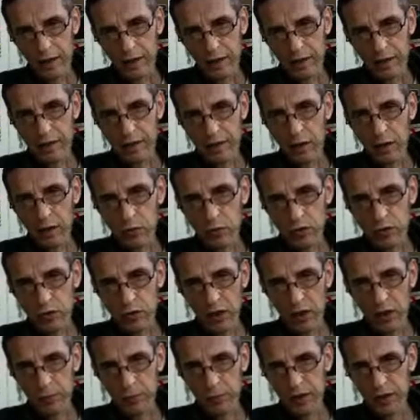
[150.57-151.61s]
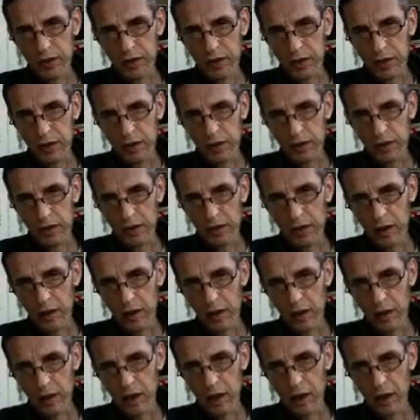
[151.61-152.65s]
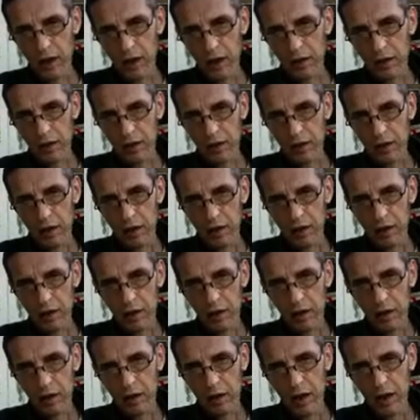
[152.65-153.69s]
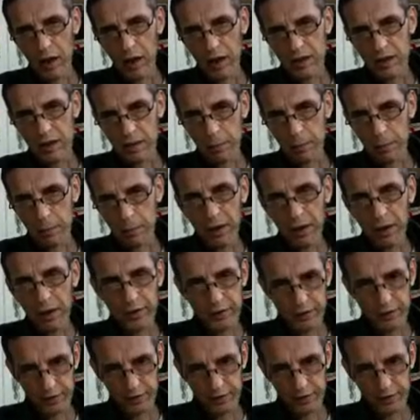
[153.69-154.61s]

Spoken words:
tell something as a pattern